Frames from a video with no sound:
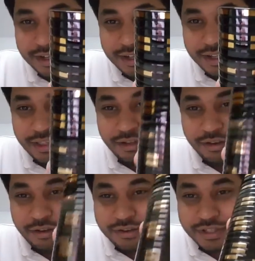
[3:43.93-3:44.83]
It's
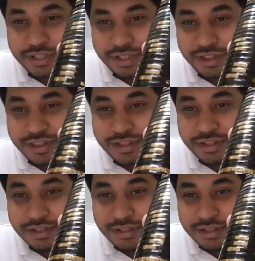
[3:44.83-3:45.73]
gorgeous.
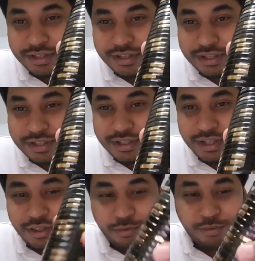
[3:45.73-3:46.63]

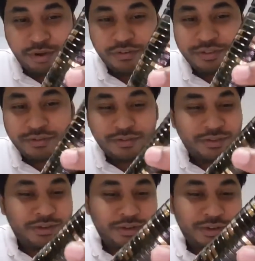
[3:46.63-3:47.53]
It's one of the
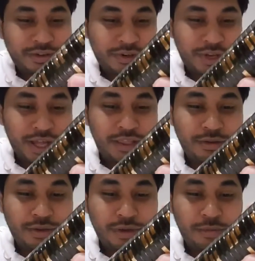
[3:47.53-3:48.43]
nice
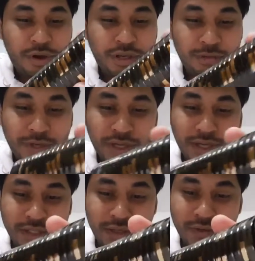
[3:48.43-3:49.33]
looking bottle in my
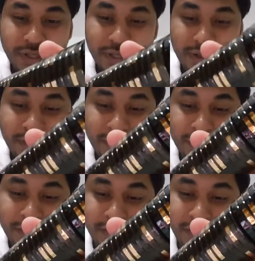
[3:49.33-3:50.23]
collection right now.
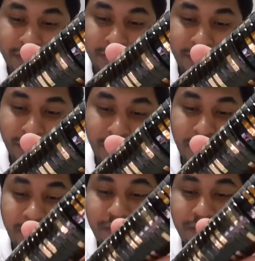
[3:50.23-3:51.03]
Wow.